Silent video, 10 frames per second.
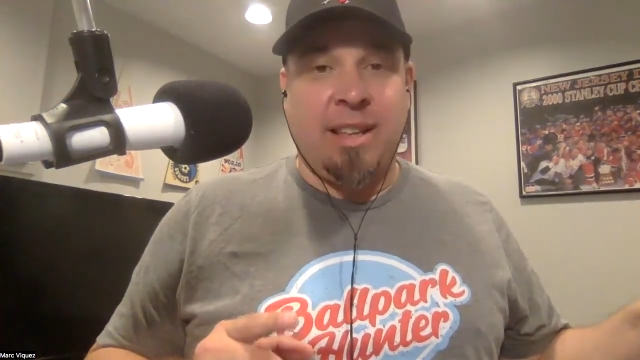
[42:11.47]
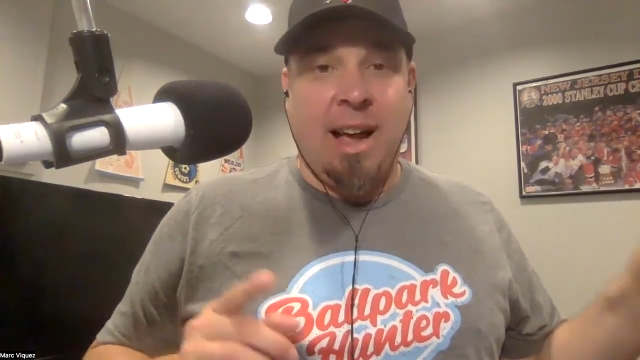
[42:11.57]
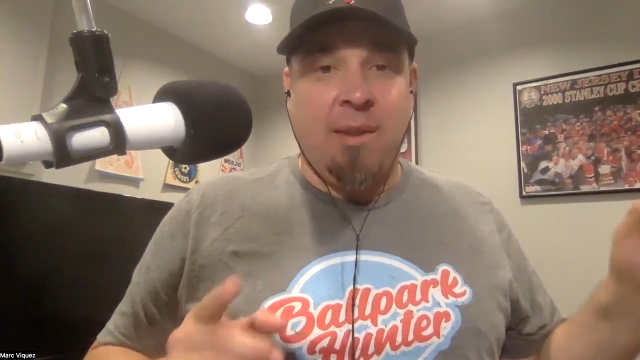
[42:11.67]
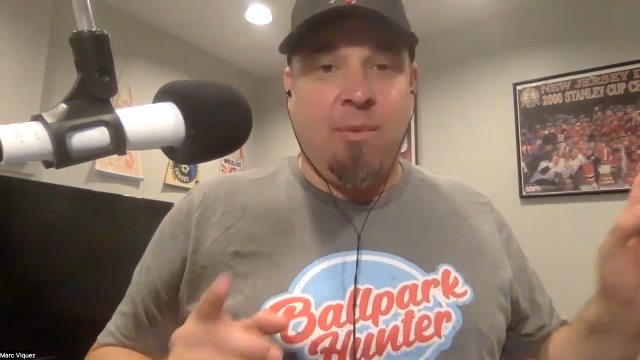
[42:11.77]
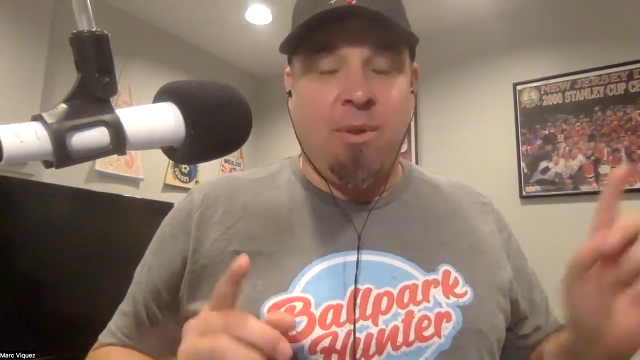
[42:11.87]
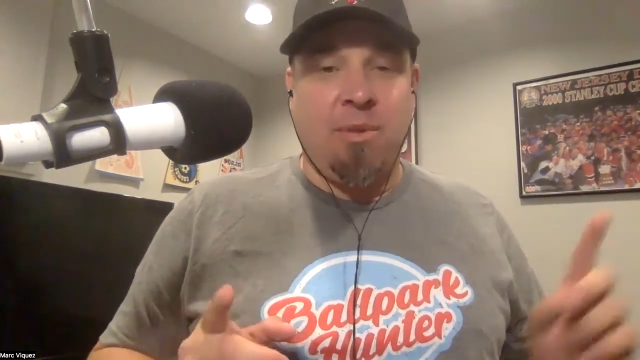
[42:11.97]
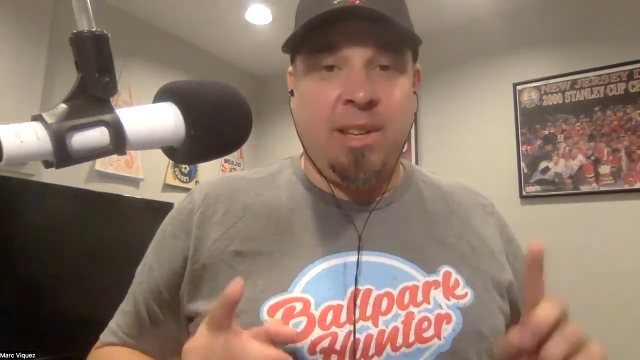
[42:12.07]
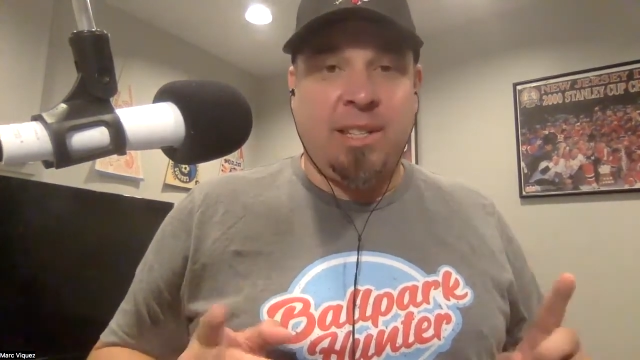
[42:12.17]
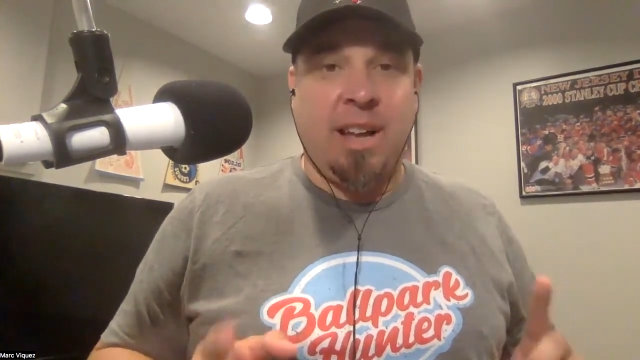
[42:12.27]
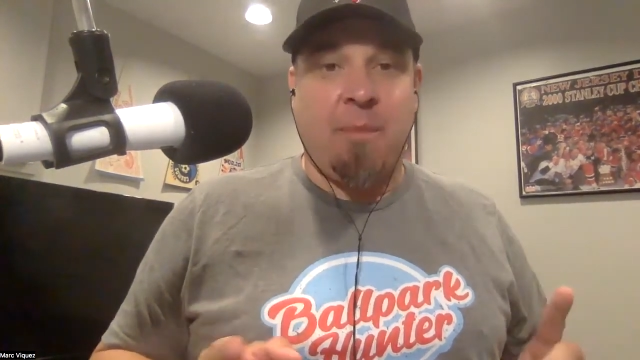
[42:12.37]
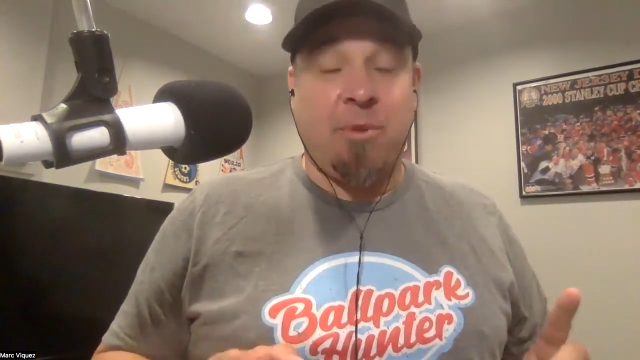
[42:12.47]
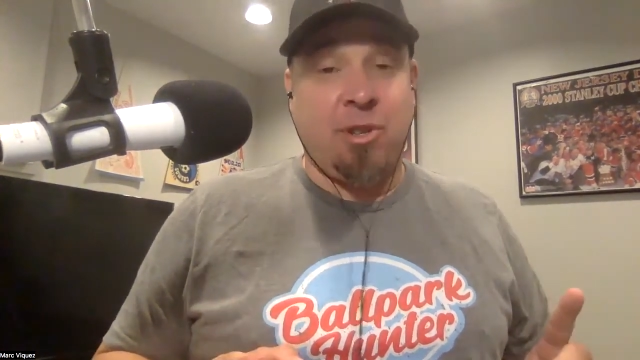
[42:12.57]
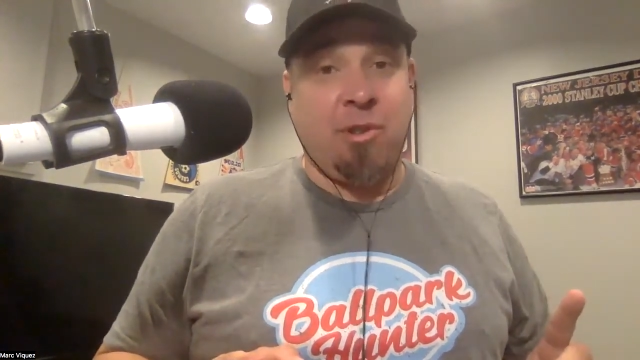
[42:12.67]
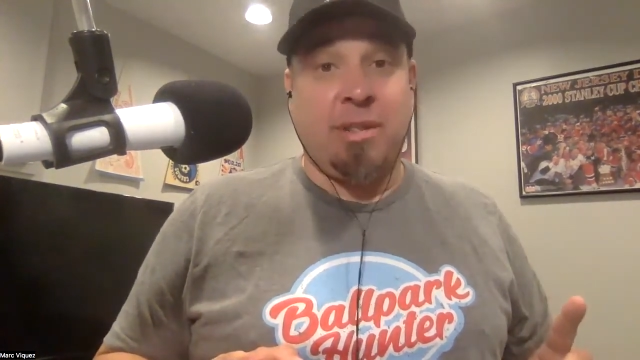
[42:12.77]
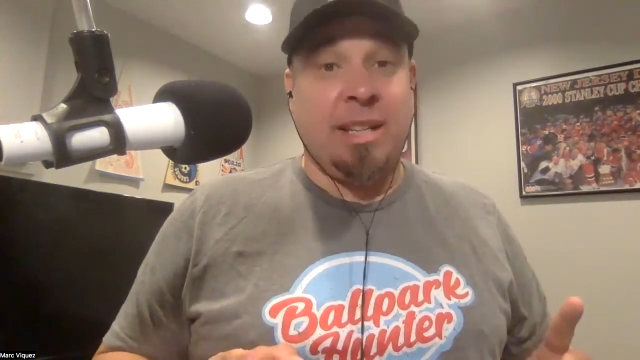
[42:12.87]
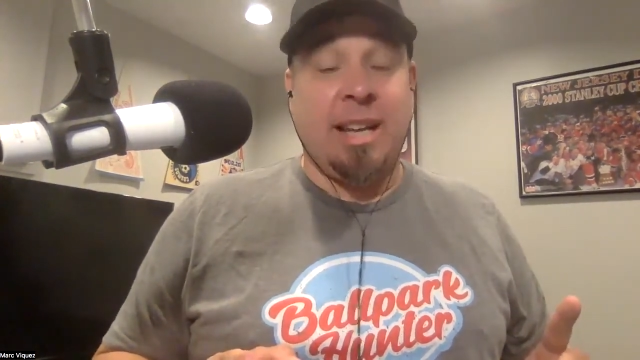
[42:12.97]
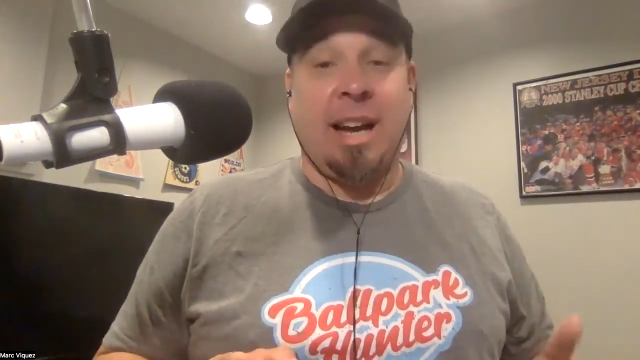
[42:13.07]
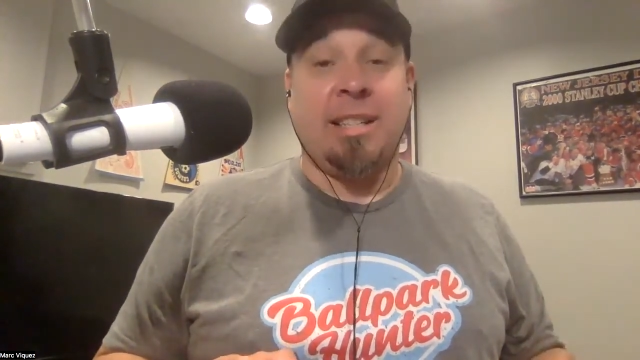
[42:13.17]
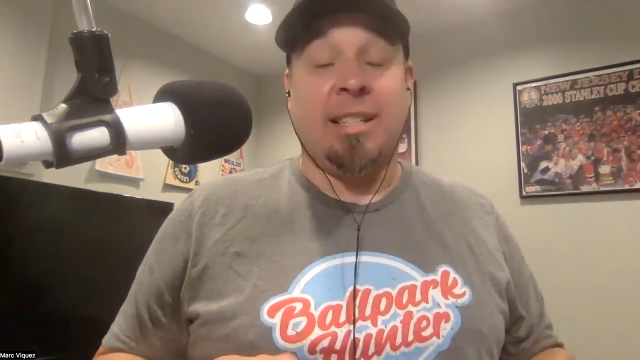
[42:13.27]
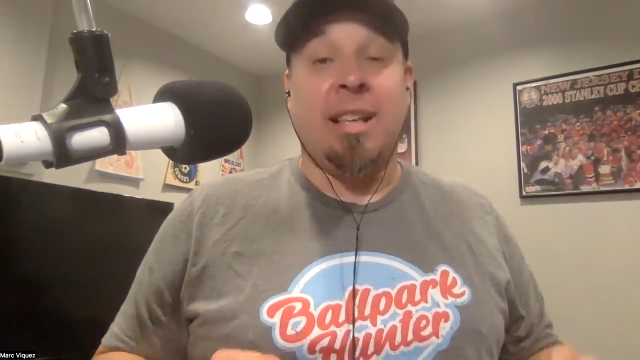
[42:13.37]
I wore these type of shirts in
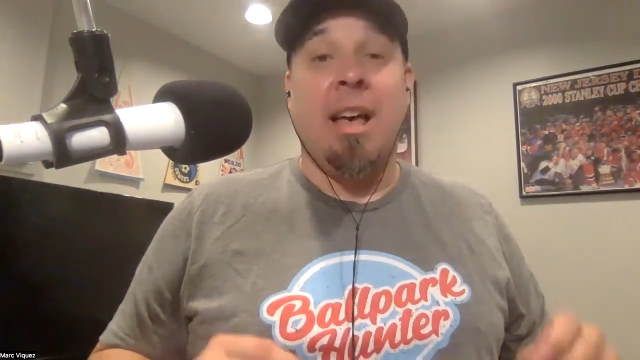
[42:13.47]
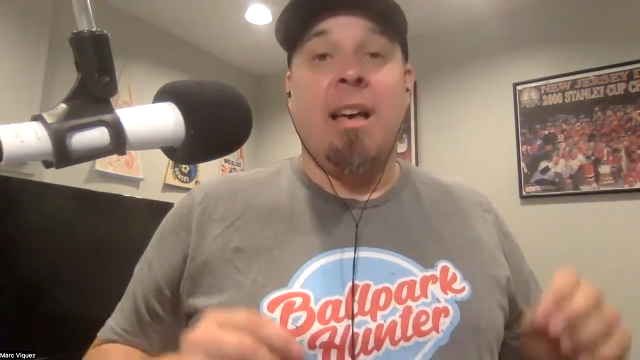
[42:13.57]
Texas